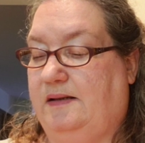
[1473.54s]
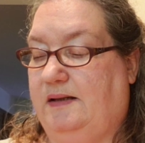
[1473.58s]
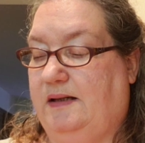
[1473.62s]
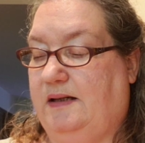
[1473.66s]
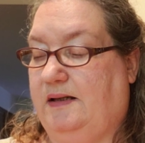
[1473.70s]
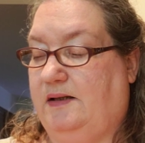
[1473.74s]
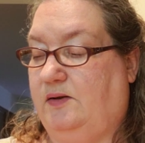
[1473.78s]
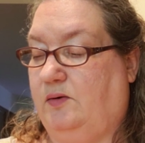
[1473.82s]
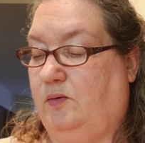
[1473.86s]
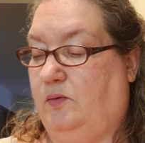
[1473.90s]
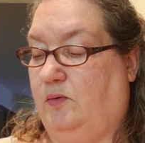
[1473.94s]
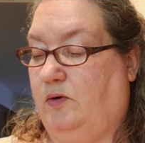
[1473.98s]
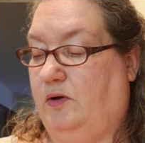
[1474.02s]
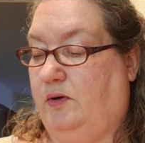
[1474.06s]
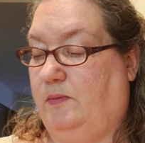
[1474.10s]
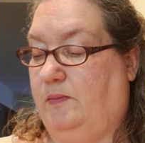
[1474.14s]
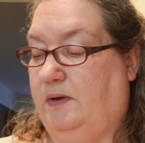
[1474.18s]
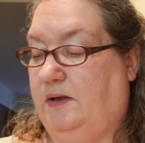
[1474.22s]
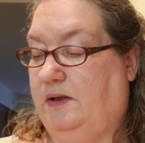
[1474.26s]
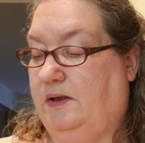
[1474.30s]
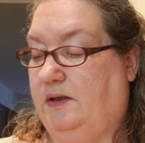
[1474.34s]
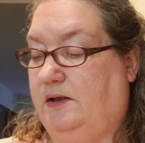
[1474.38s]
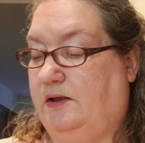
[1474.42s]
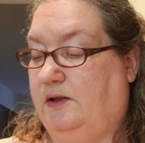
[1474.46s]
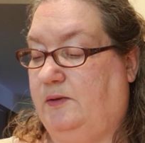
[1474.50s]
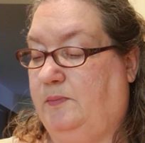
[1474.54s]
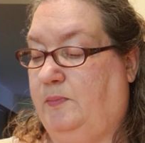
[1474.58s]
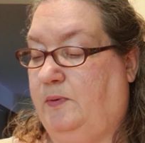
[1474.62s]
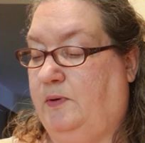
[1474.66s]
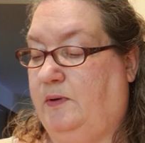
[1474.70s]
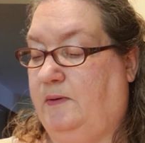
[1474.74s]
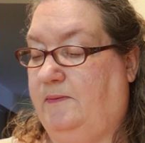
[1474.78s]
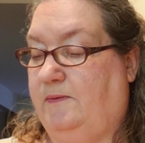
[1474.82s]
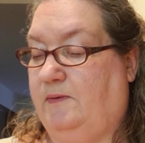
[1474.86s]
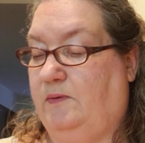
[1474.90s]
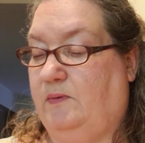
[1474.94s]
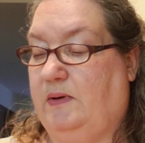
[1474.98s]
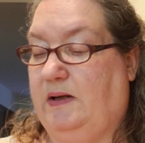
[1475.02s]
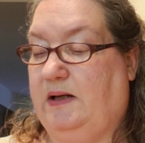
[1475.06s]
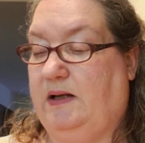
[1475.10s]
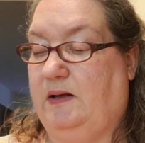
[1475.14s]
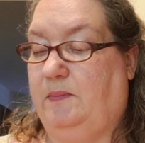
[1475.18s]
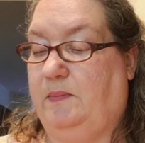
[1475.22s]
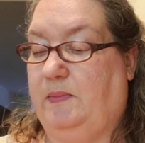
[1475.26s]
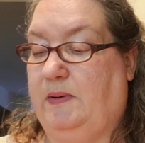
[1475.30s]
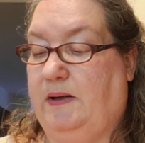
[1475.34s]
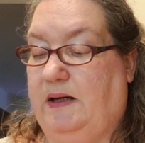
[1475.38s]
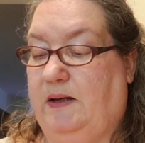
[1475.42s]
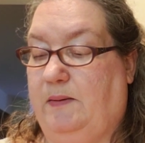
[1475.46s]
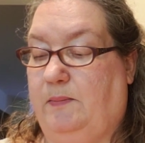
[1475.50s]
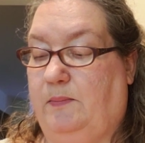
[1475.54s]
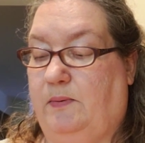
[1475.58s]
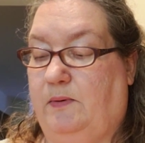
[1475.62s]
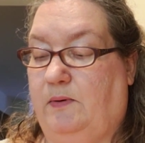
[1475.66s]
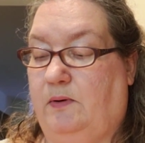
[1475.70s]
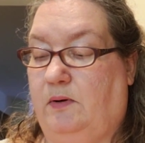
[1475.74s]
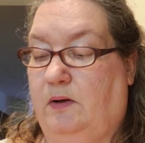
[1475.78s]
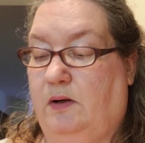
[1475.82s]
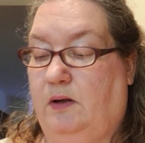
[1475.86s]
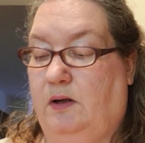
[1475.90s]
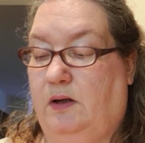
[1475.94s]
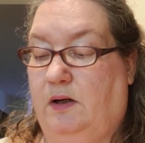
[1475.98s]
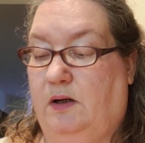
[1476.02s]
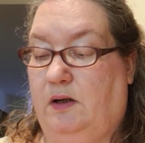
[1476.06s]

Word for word: 6 ornaments, perforated paper.